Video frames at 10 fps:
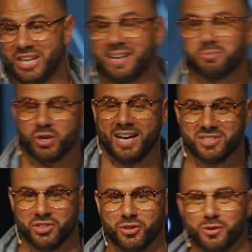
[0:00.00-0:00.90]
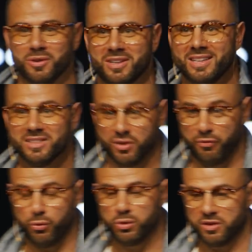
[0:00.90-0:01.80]
Jacob tries to do to
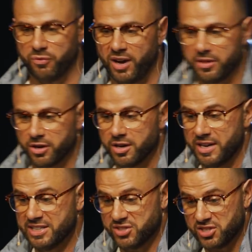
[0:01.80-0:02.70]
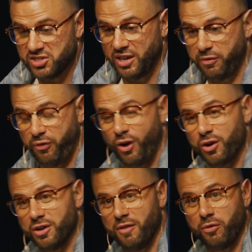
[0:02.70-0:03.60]
fool his father is to stay
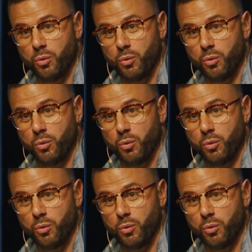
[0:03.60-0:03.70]
far enough